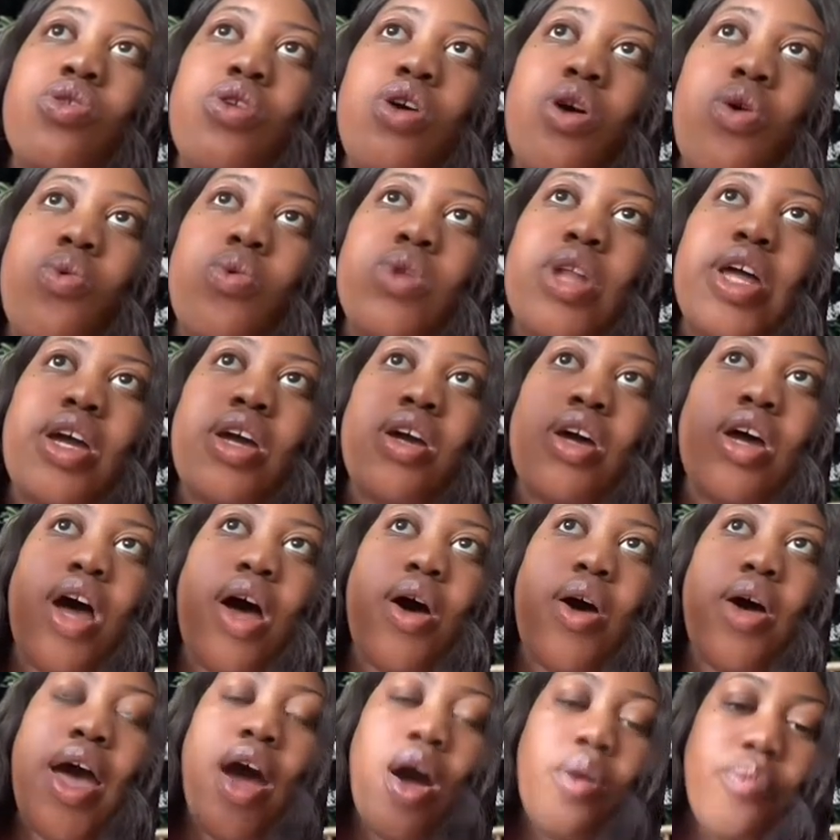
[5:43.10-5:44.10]
like,
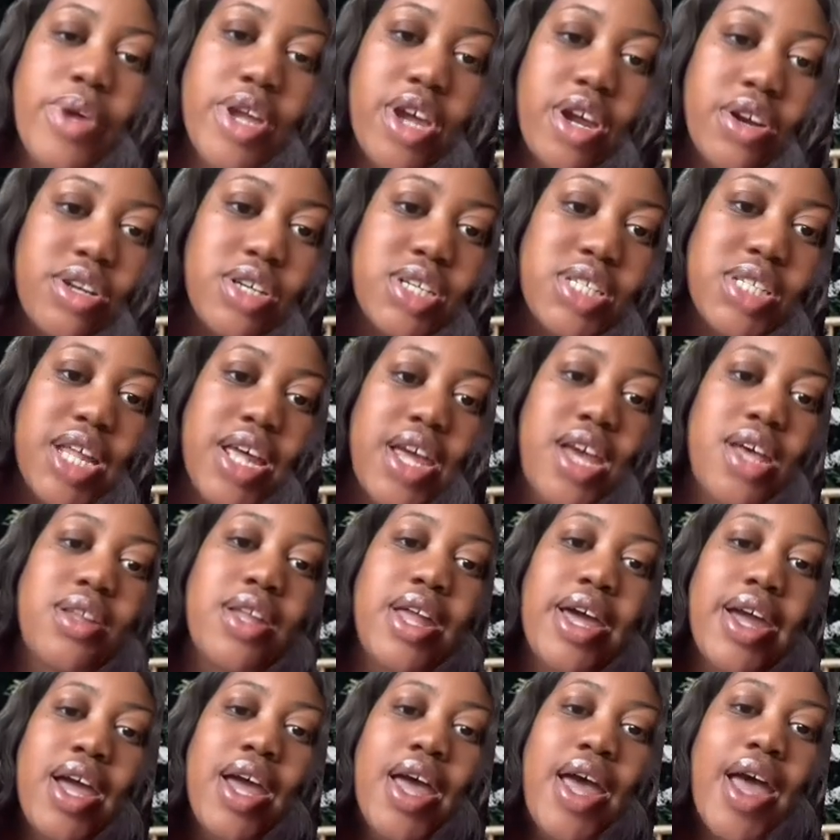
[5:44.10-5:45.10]
help me understand, like,
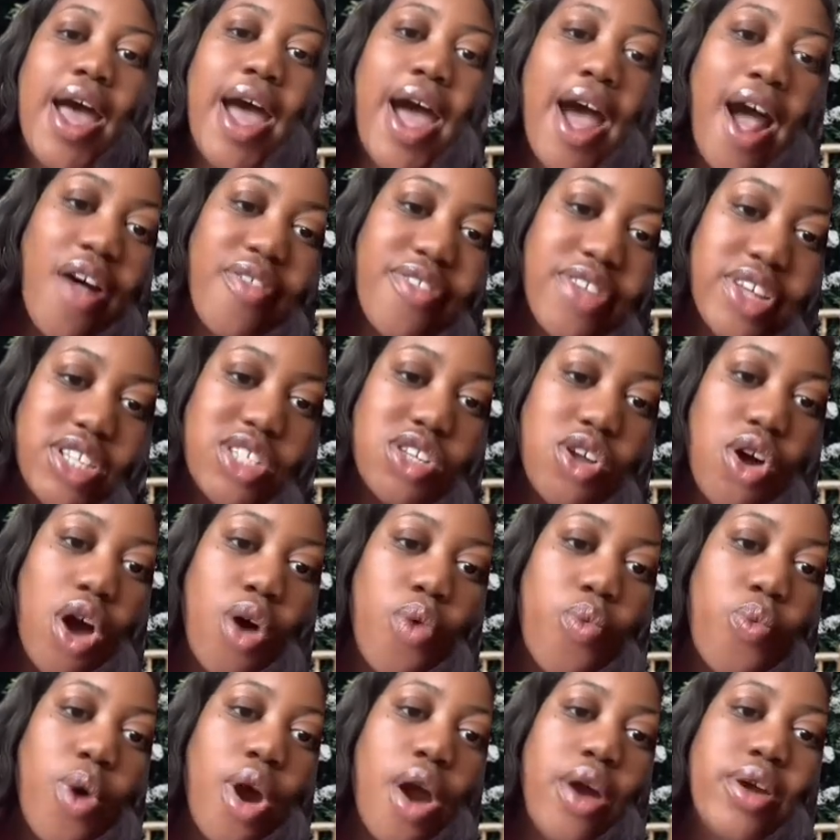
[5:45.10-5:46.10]
how this all
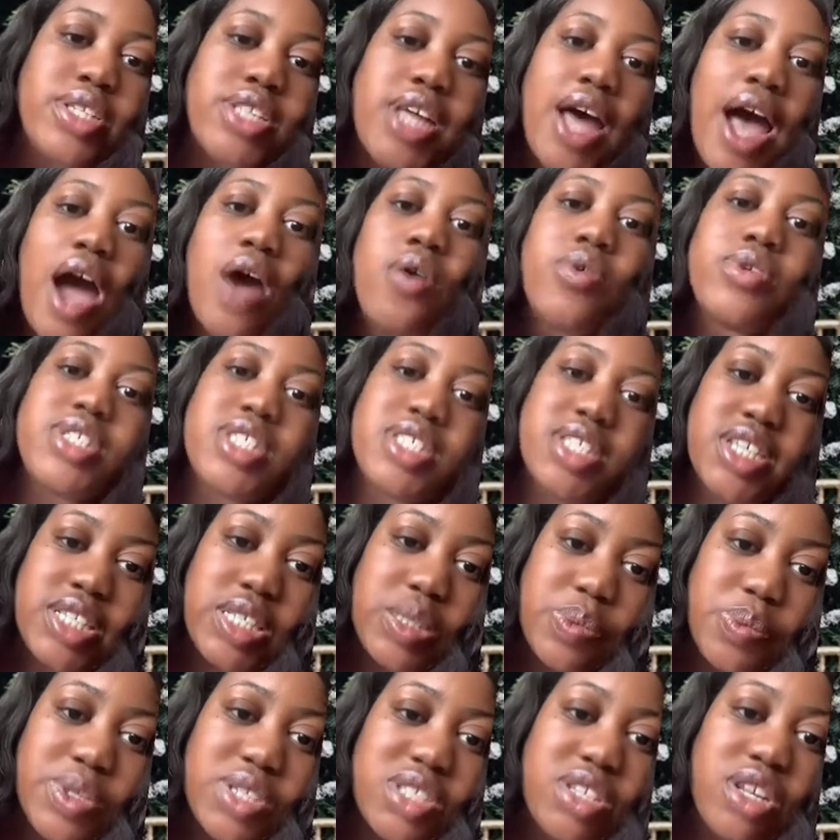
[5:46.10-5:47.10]
works. How is this
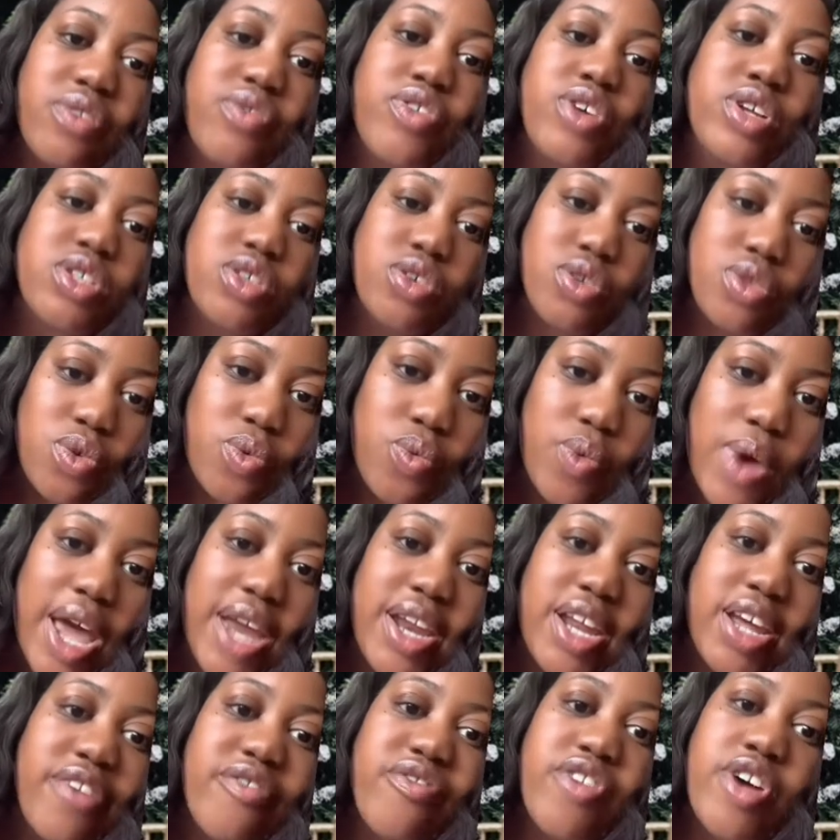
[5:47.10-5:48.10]
specific to the
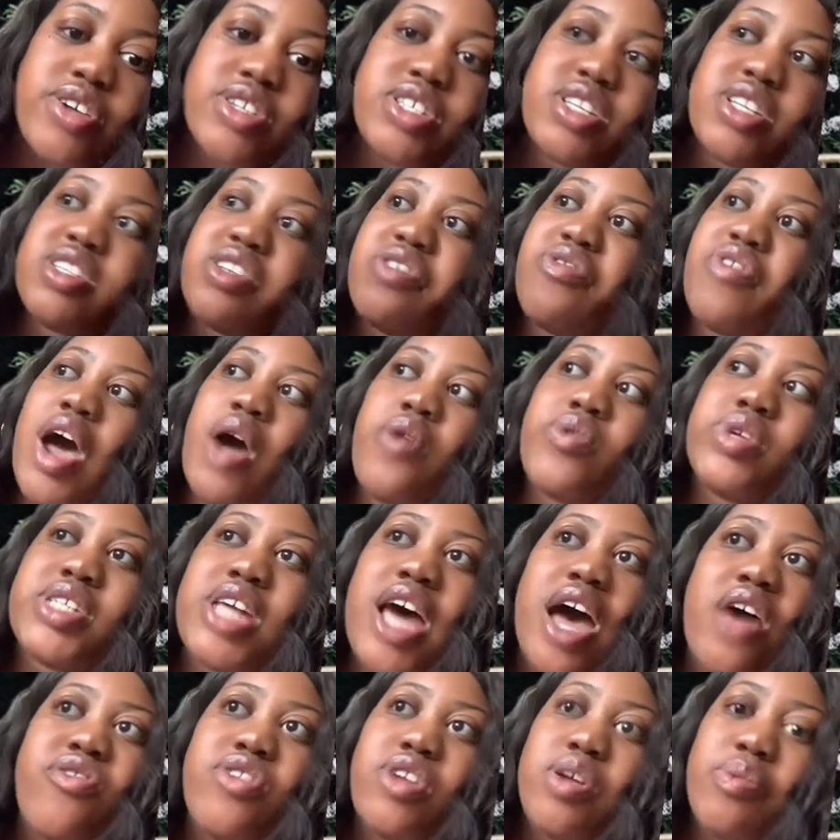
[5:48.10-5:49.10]
wedding versus if I was
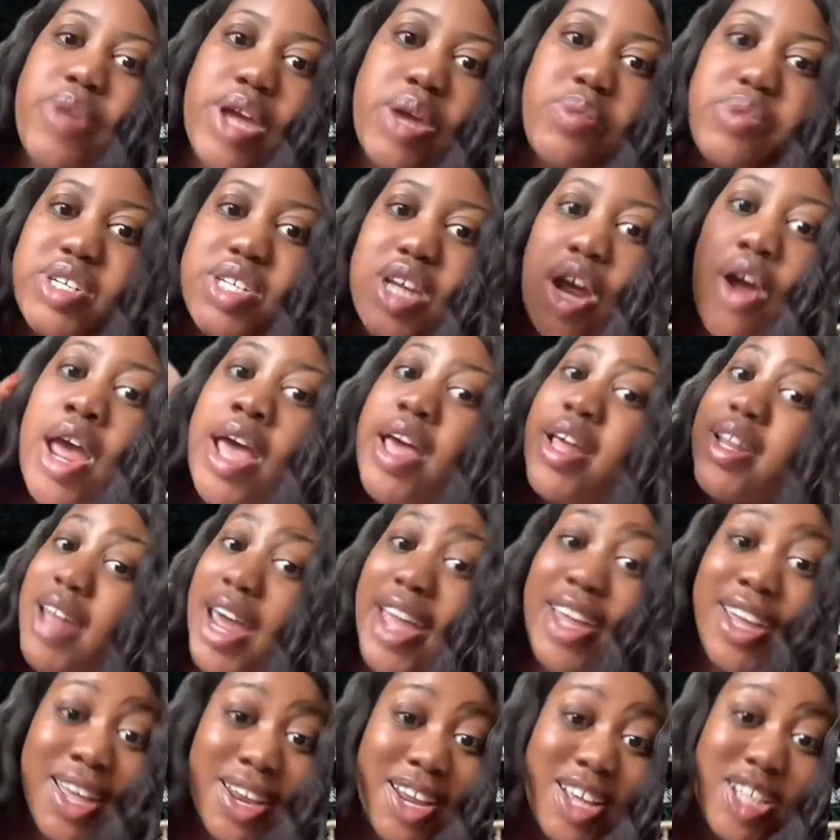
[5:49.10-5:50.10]
having a baby shower? They
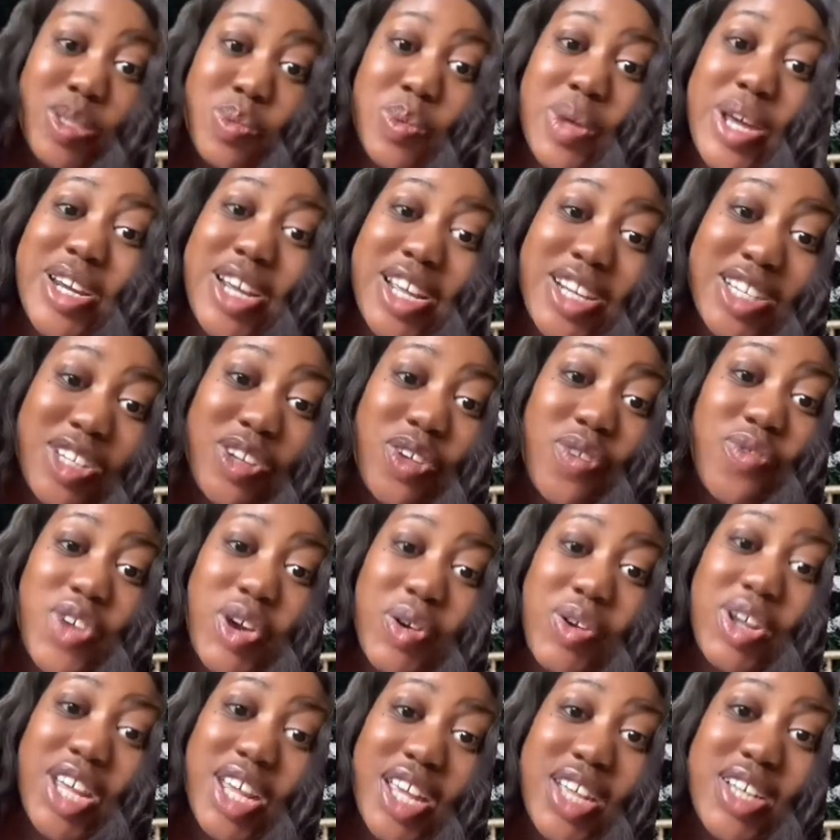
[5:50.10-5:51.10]
can explain that to you
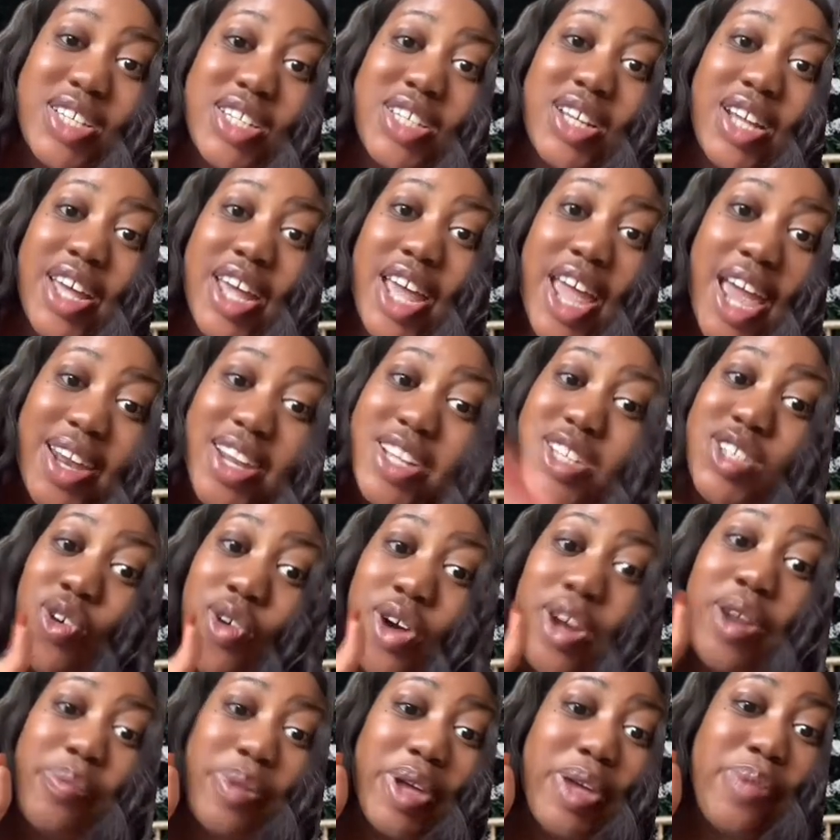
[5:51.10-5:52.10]
very easily. And it's going
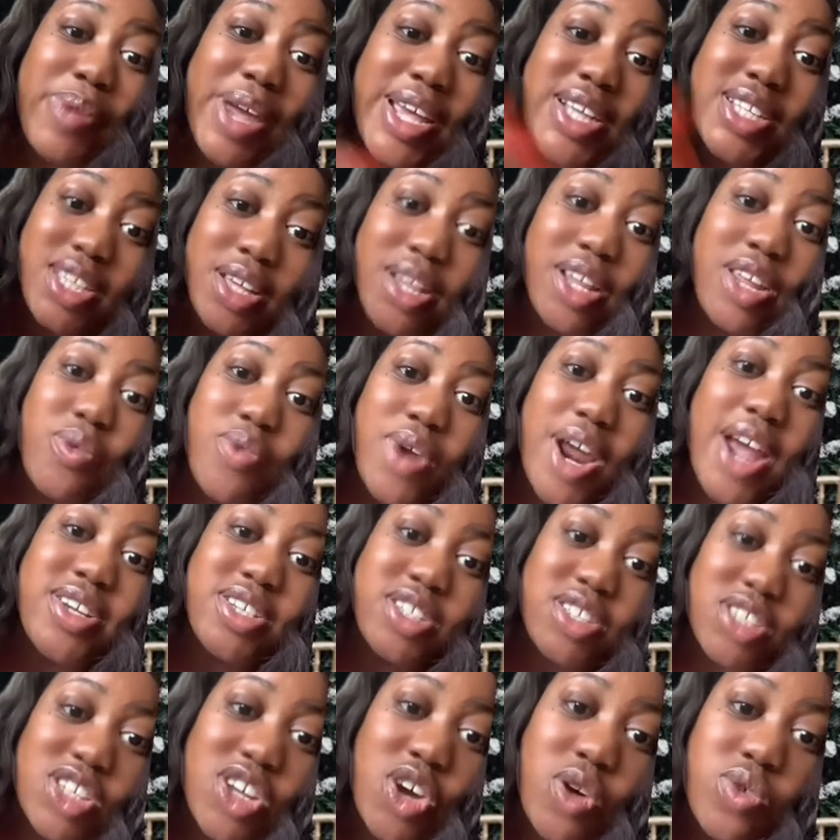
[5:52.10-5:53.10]
to be basically what I
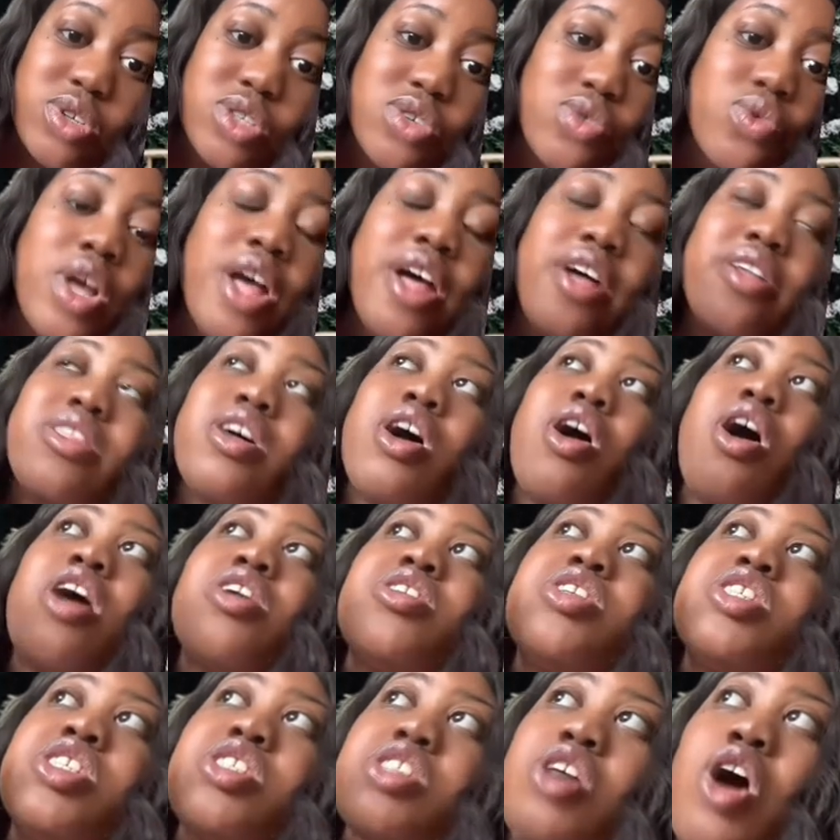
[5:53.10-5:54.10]
just told you. There are
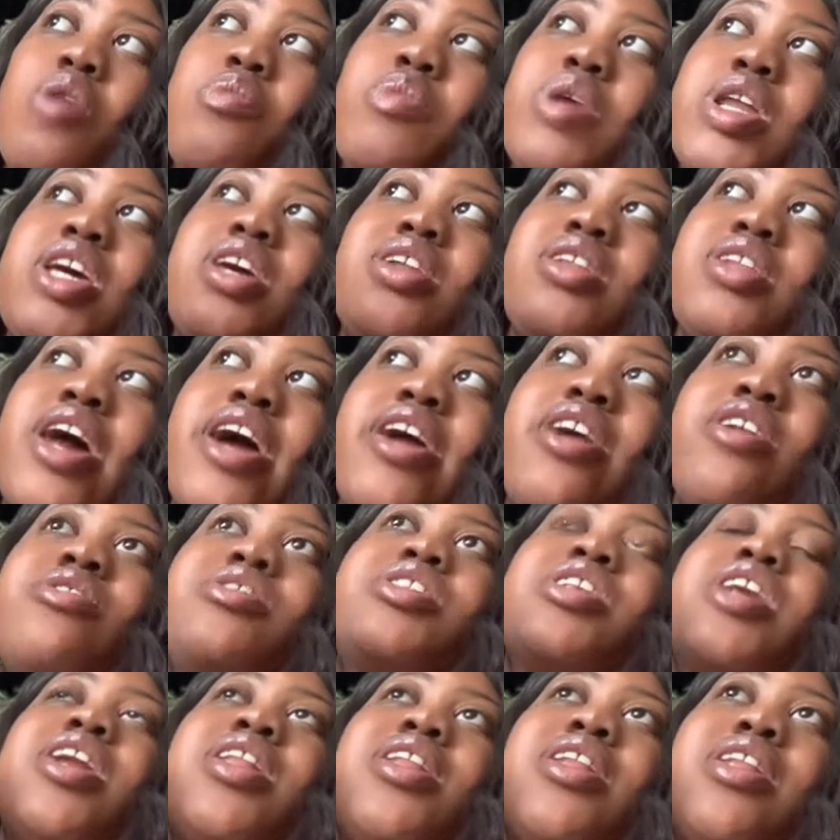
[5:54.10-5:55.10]
so many layers
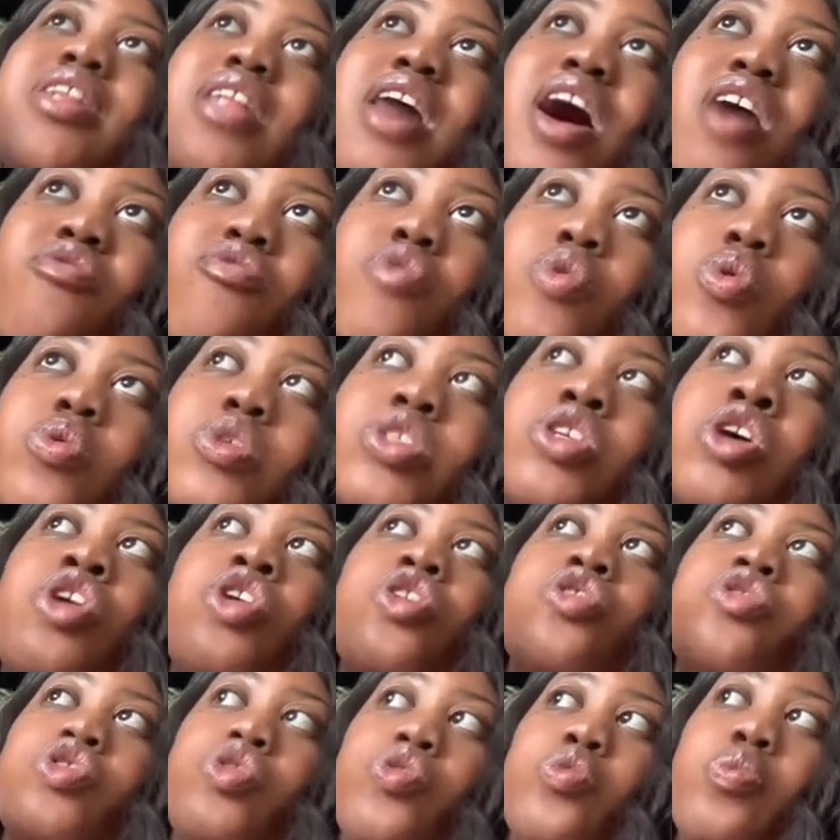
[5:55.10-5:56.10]
and levels
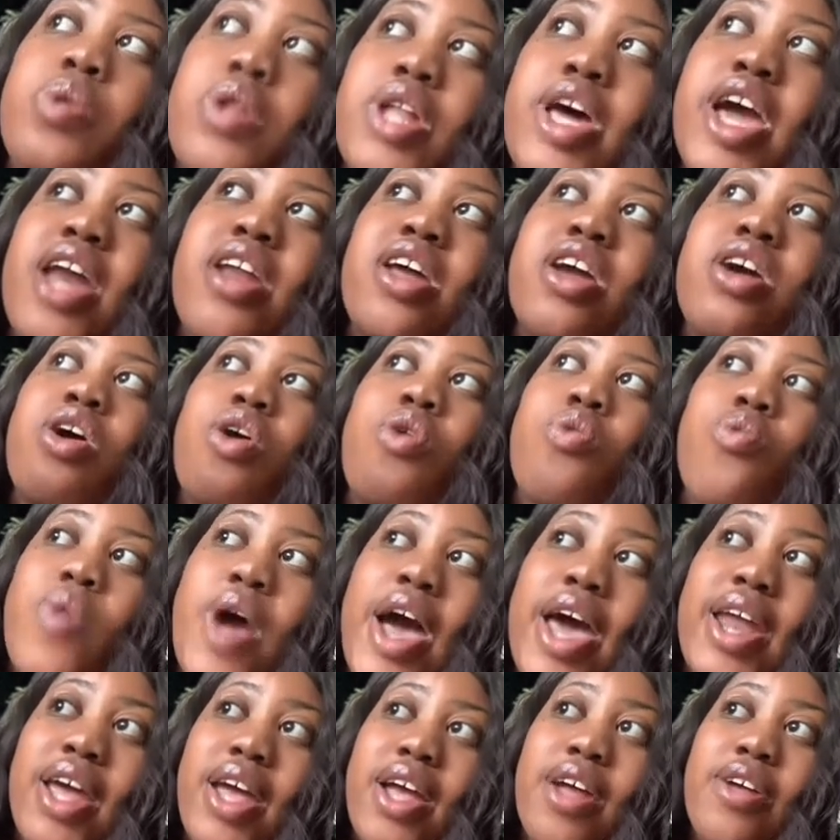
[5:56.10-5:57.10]
to planning a
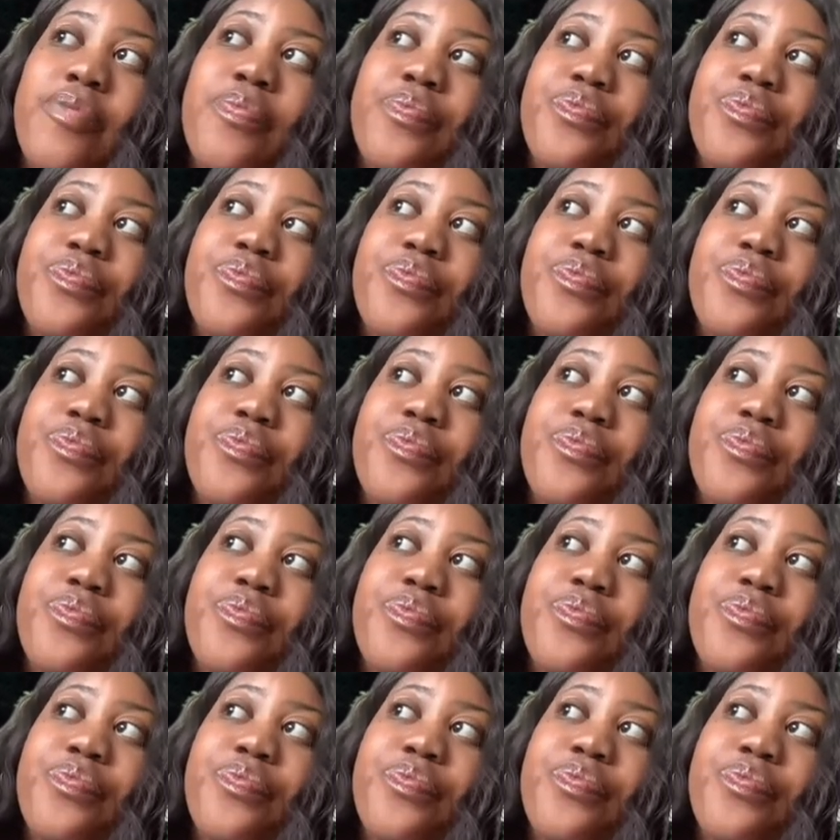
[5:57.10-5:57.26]
wedding.